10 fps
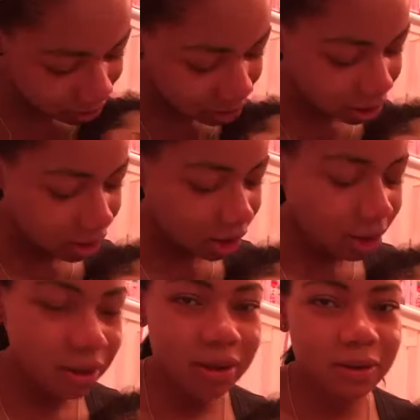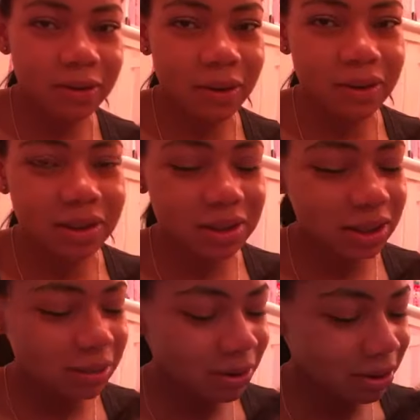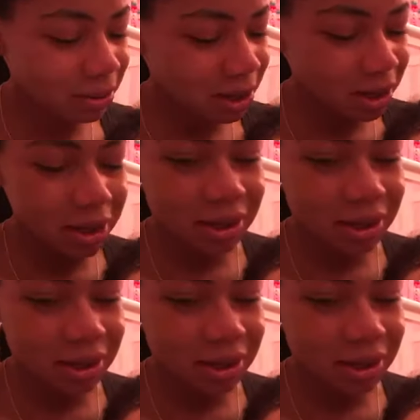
already like falling asleep on me.